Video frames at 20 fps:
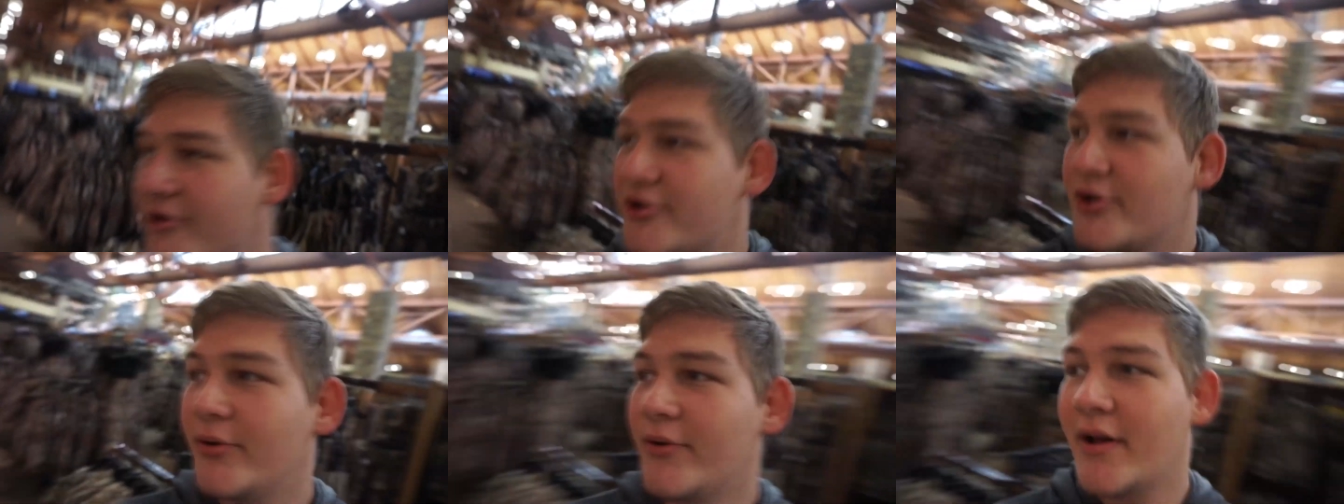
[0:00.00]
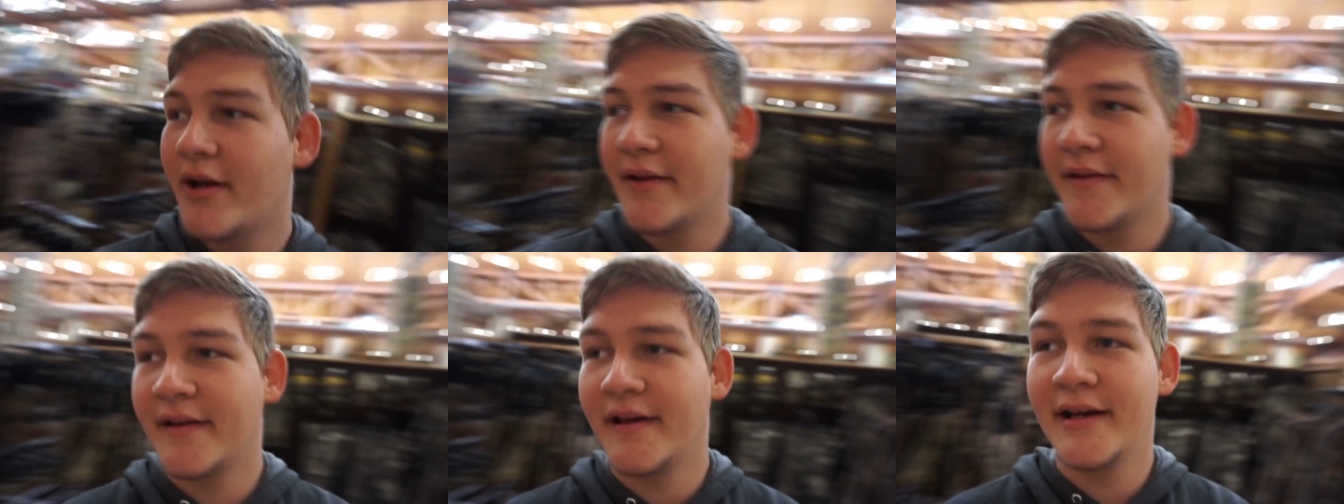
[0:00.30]
didn't show a
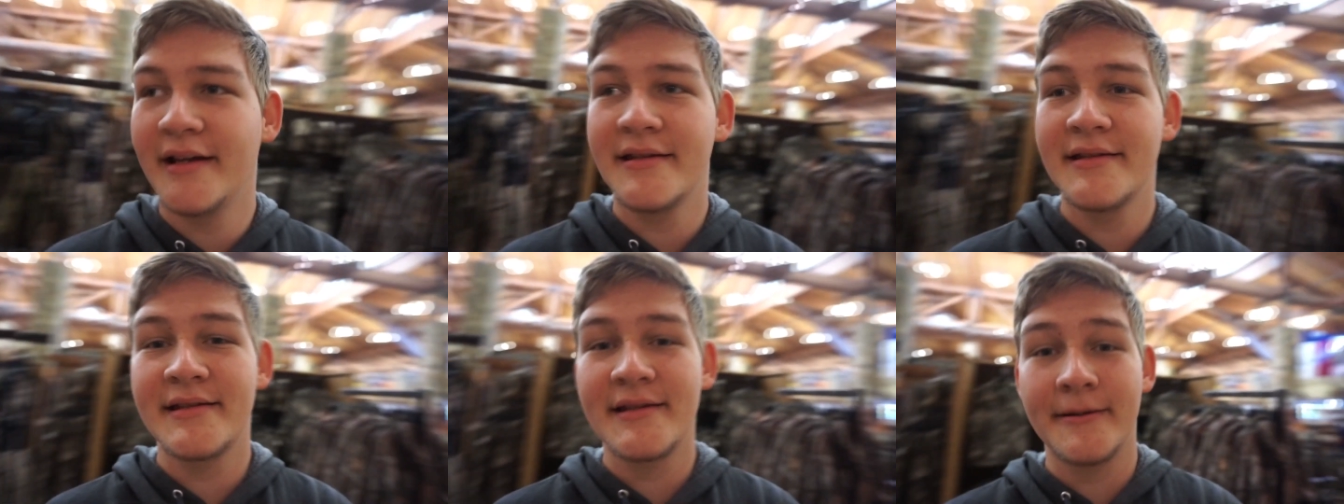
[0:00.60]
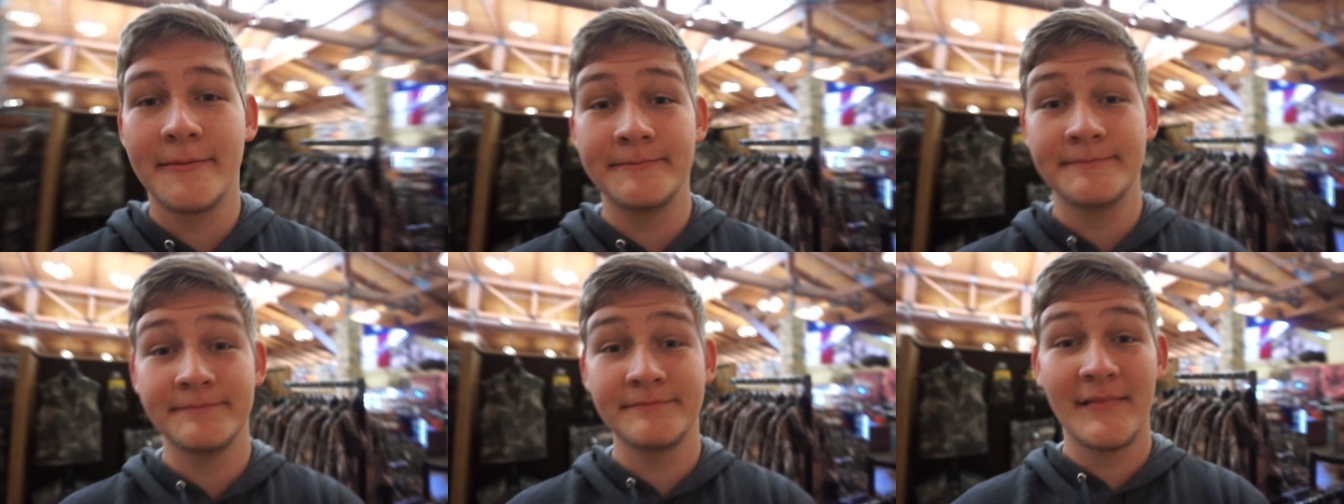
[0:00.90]
lot of the guns.
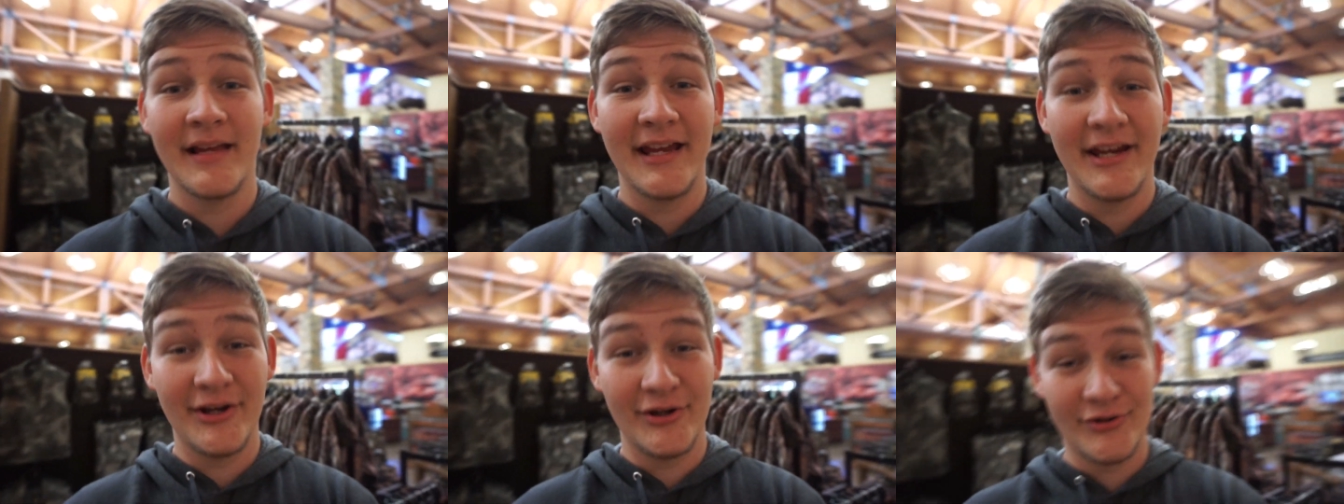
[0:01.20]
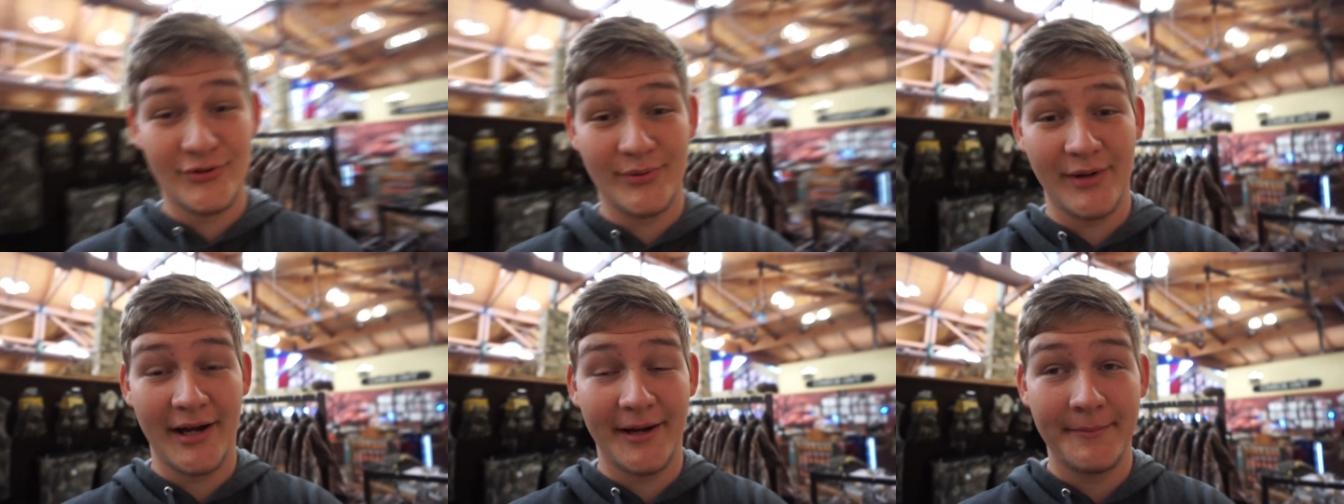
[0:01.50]

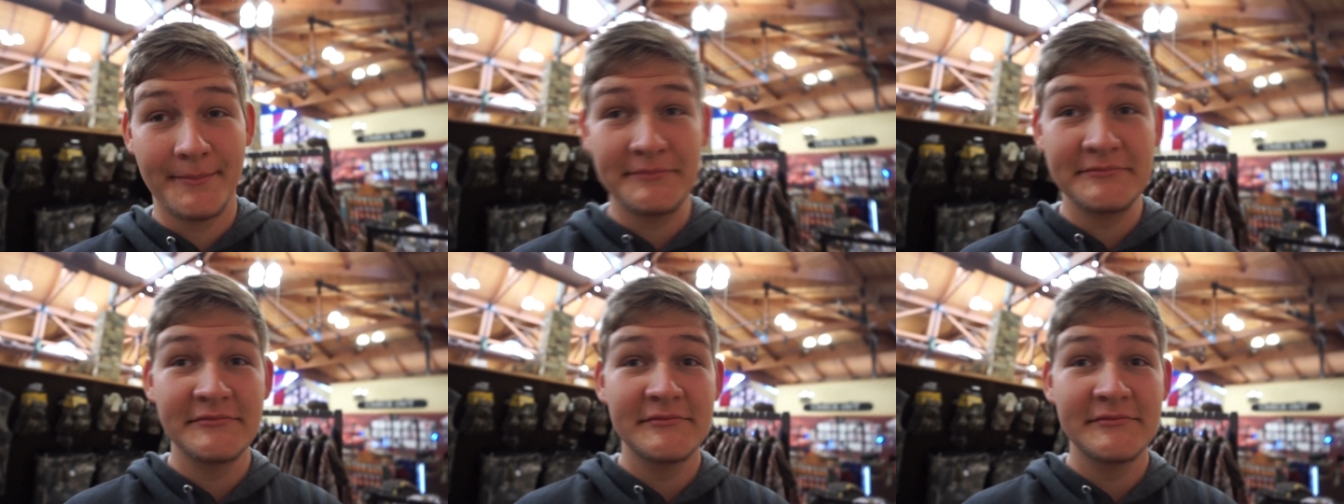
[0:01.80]
Here's why.